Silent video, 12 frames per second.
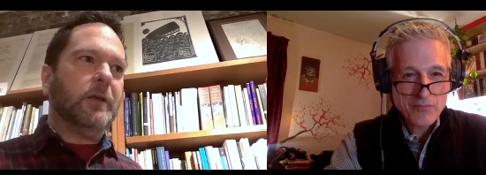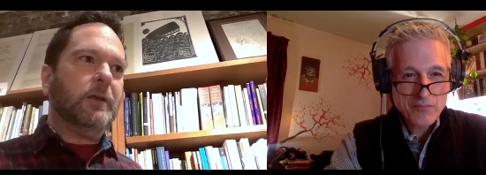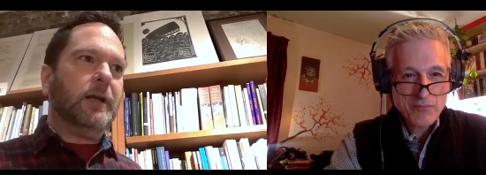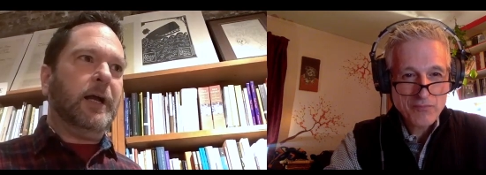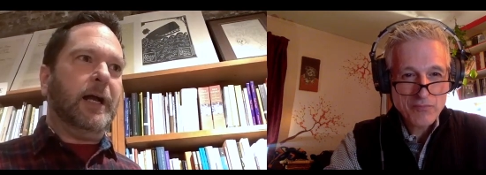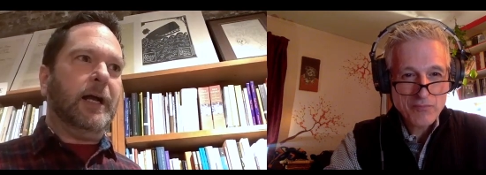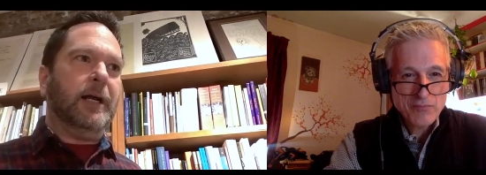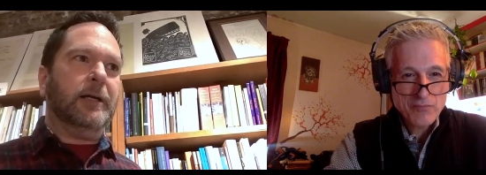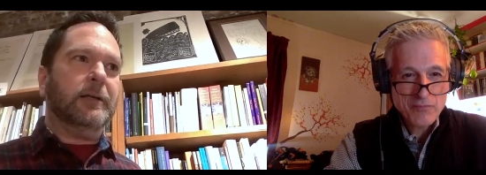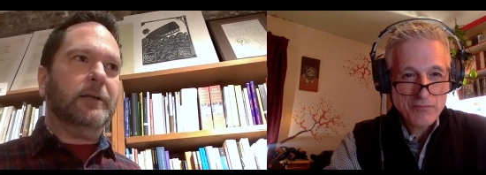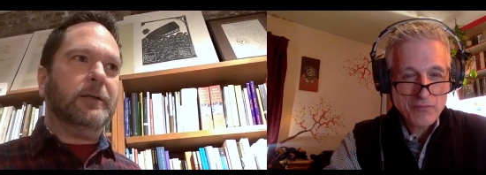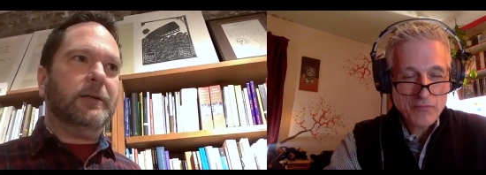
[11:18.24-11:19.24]

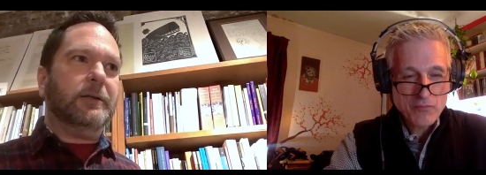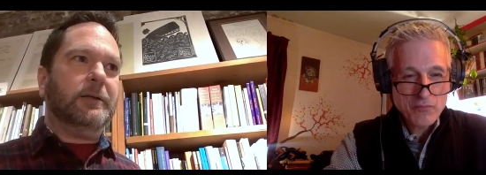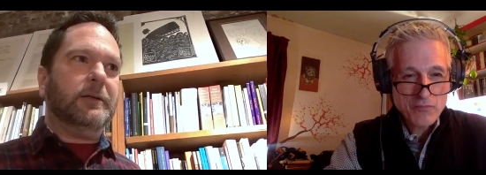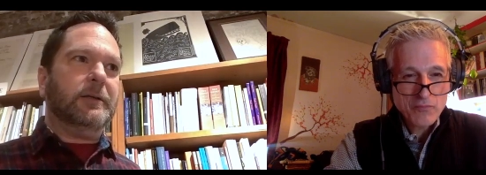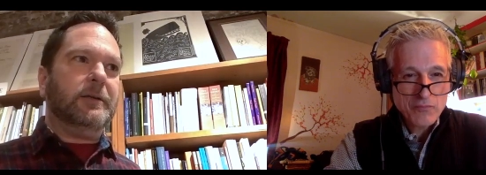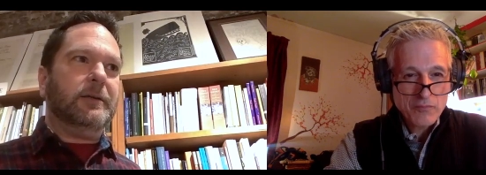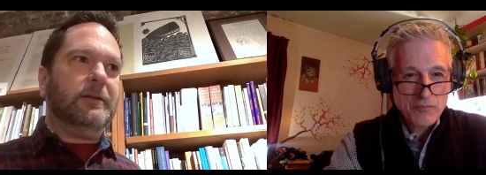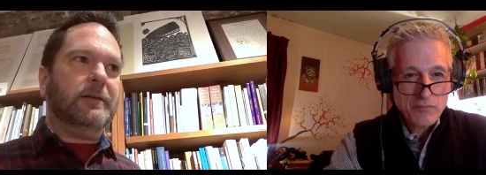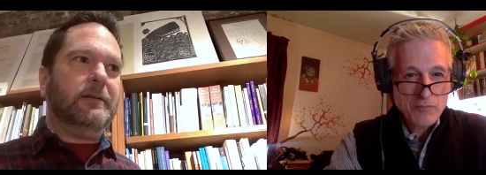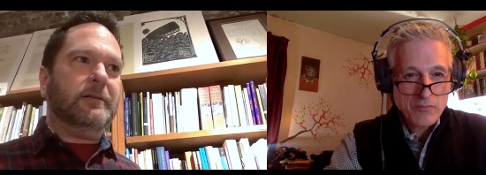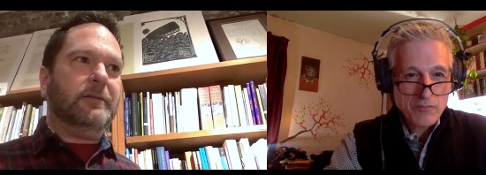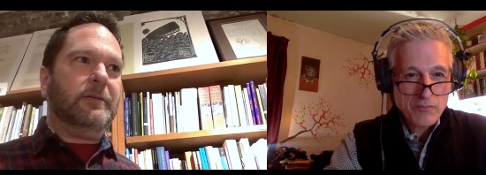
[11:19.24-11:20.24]

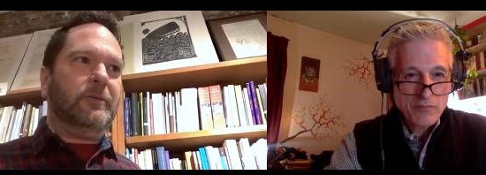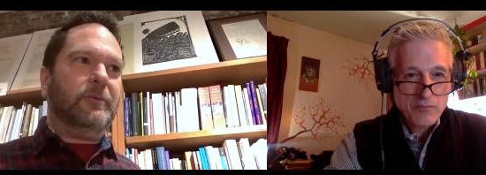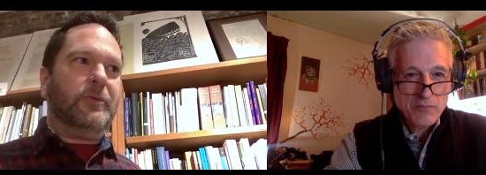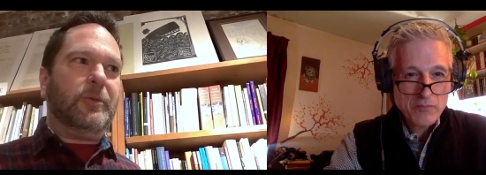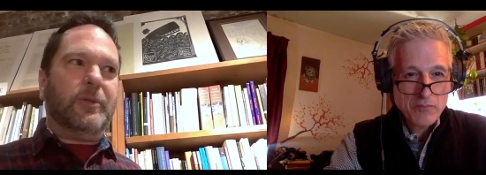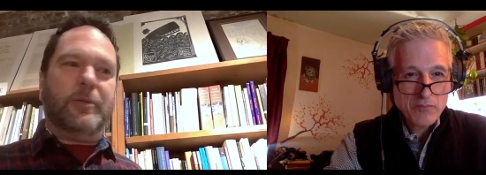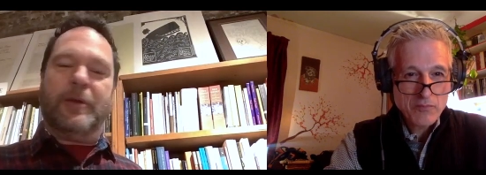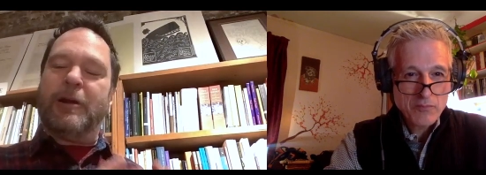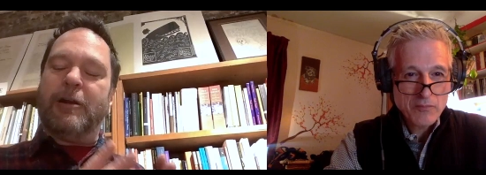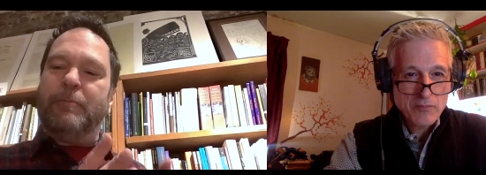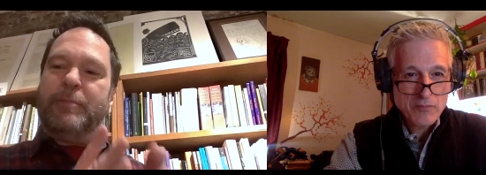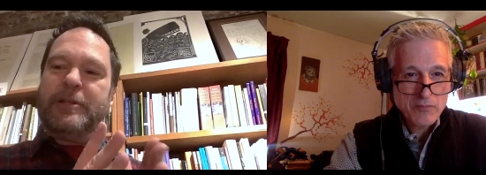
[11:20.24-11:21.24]
Speaker 1: there
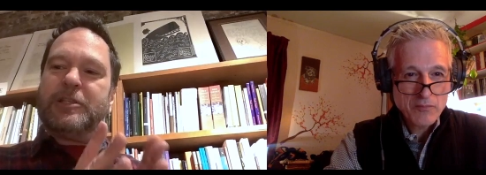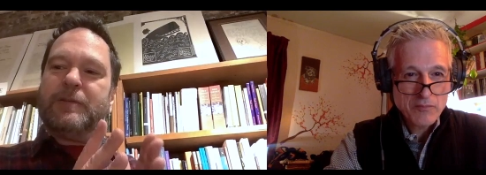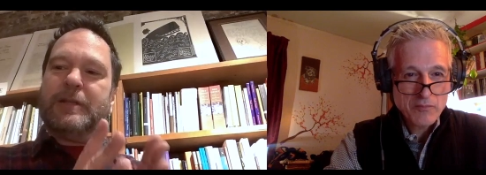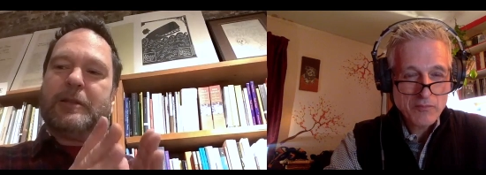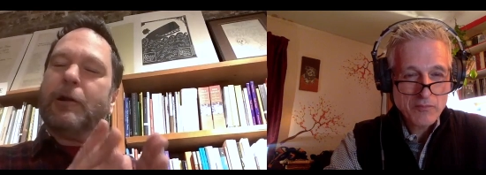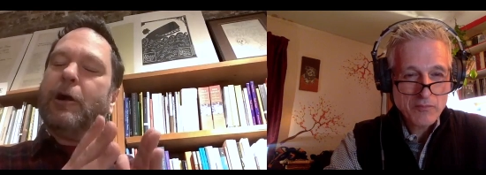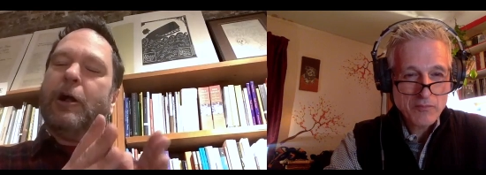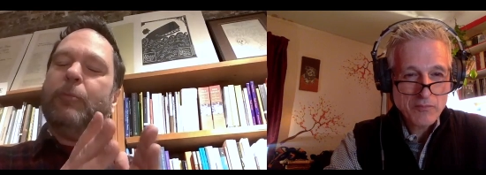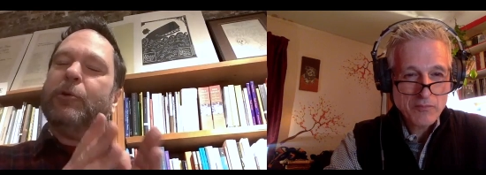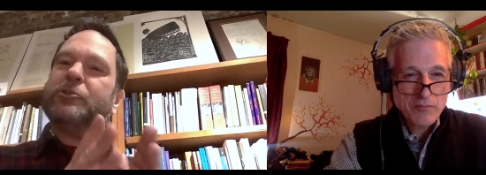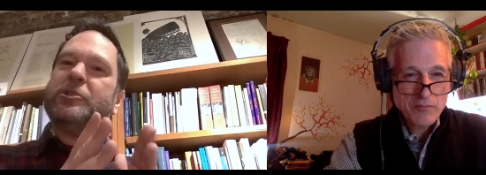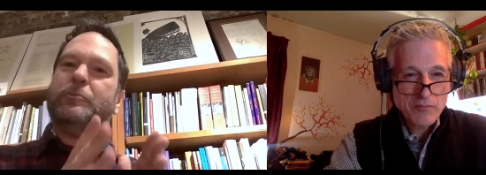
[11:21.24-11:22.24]
are bits of it that are
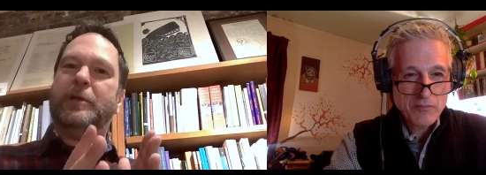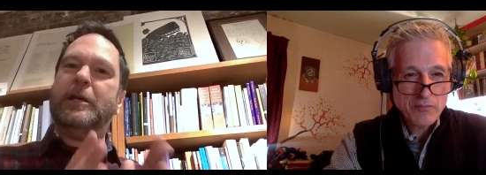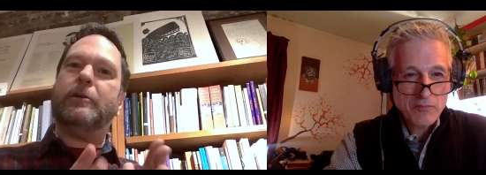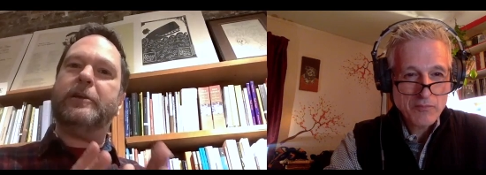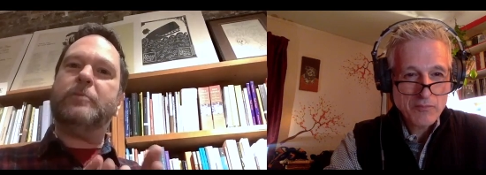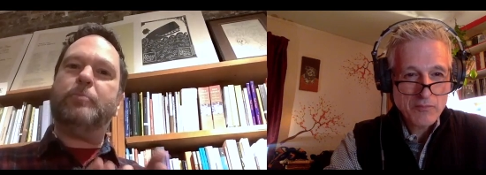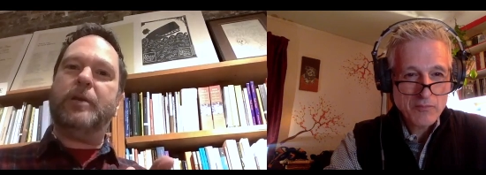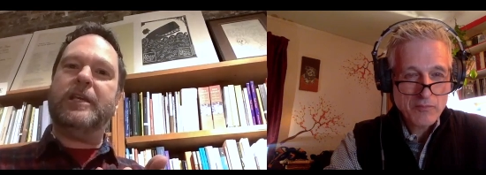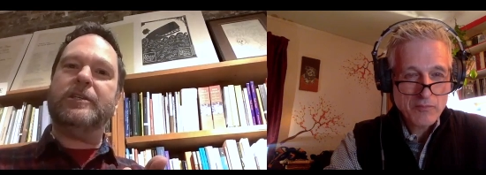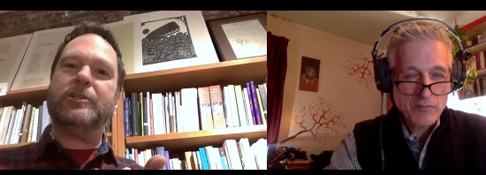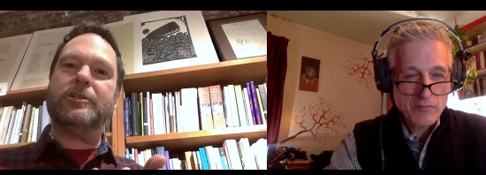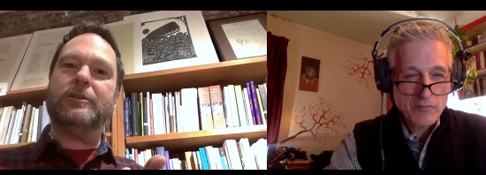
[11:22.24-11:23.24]
almost a period
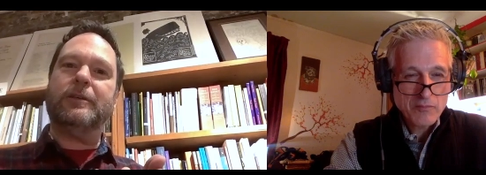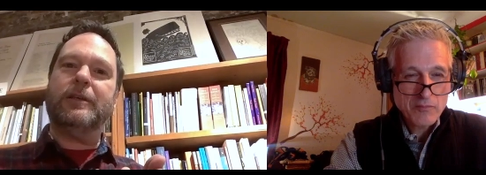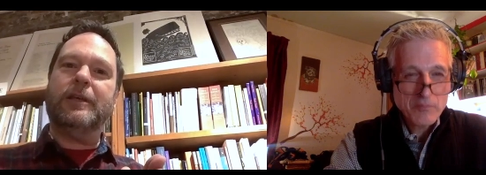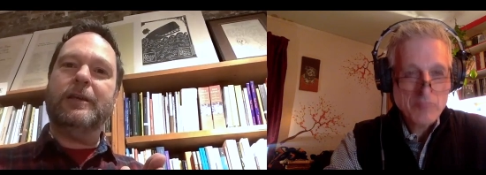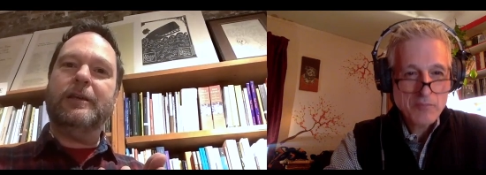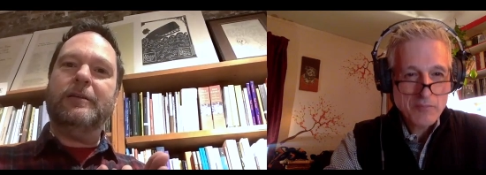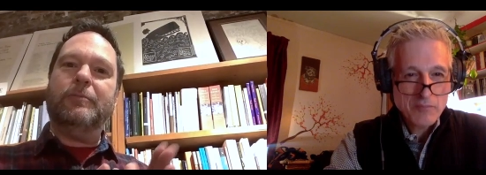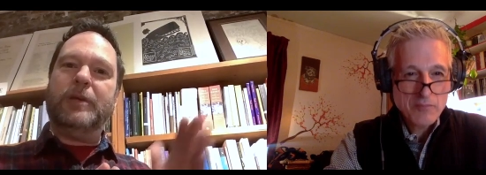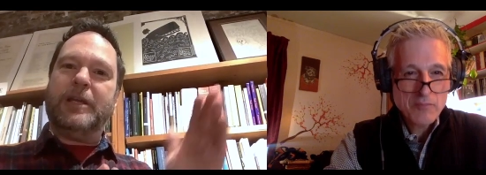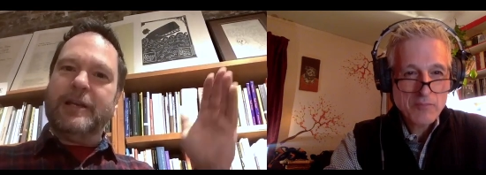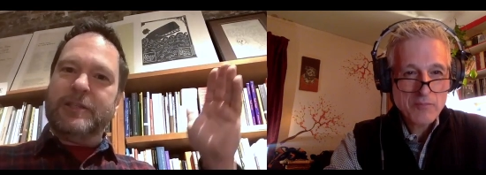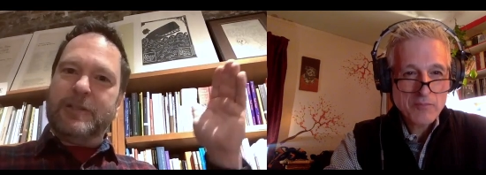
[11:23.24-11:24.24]
piece
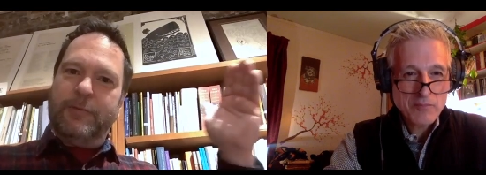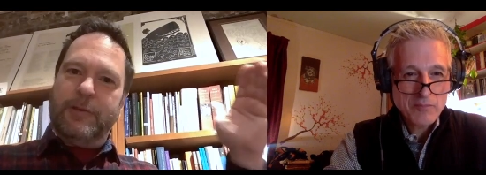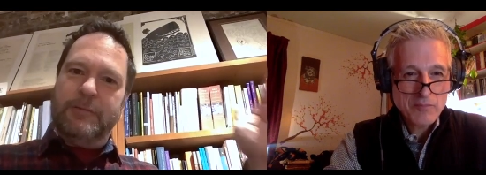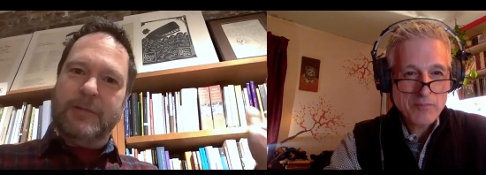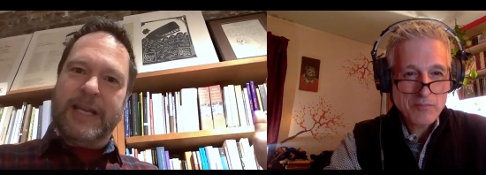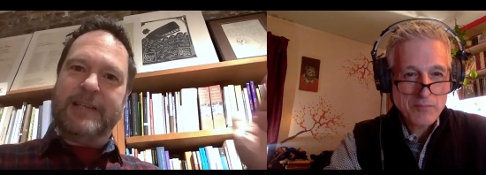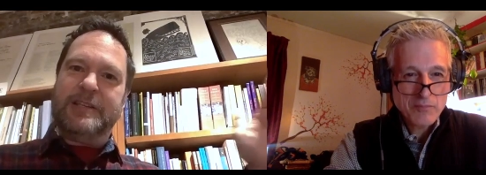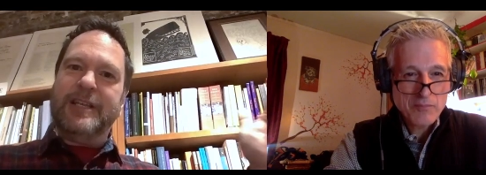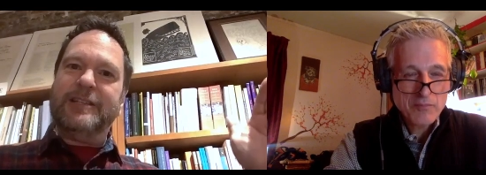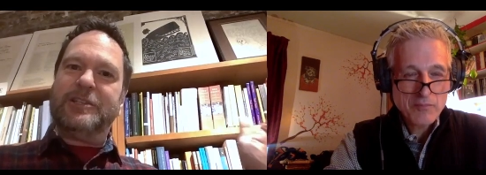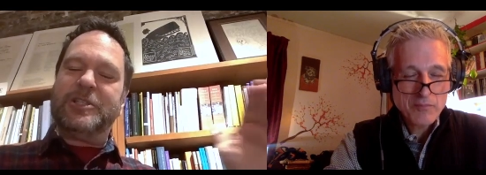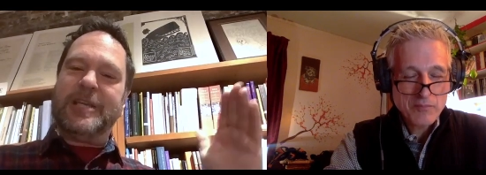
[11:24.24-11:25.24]
because of the
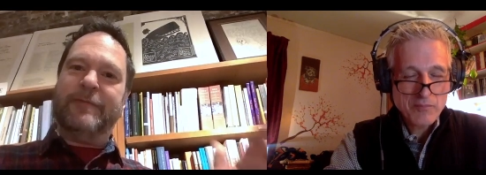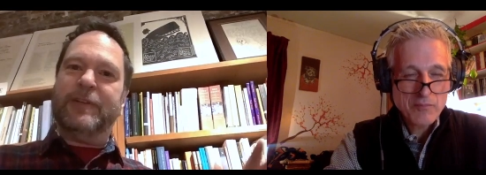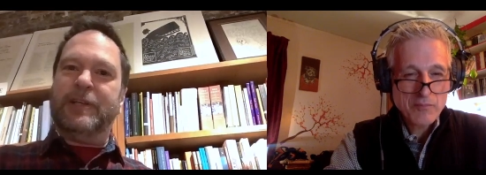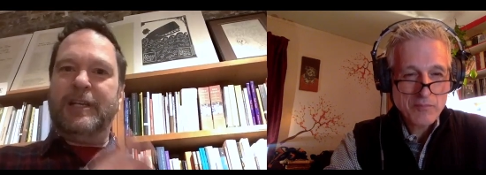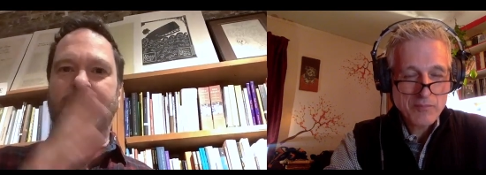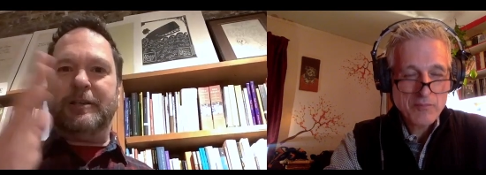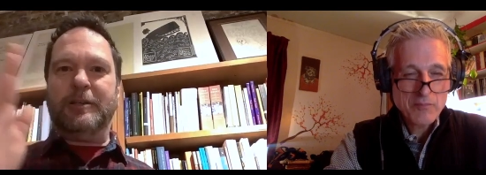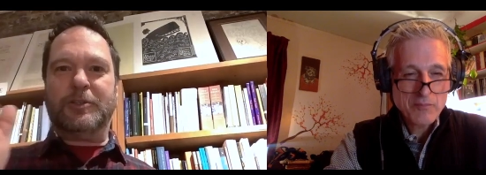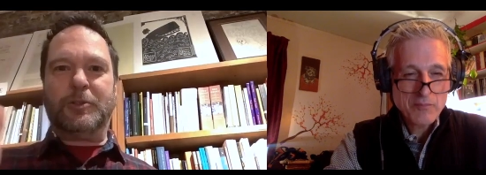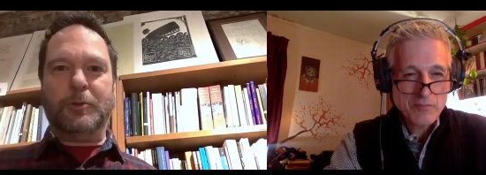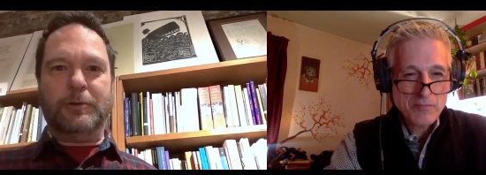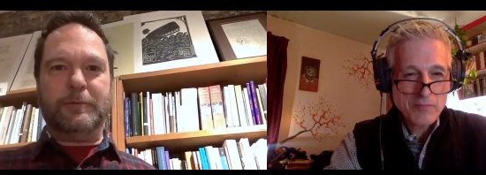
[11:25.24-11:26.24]
1970 to
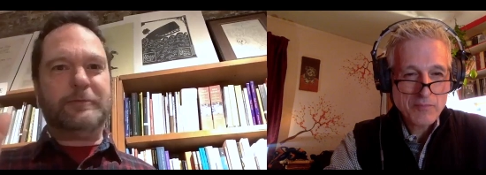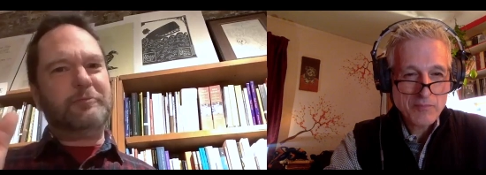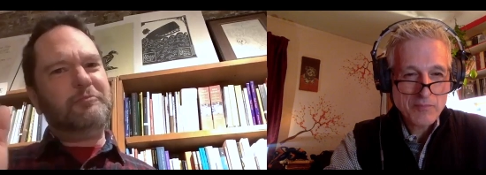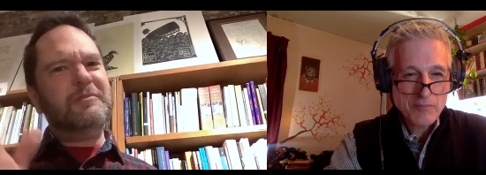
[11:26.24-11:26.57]
sort of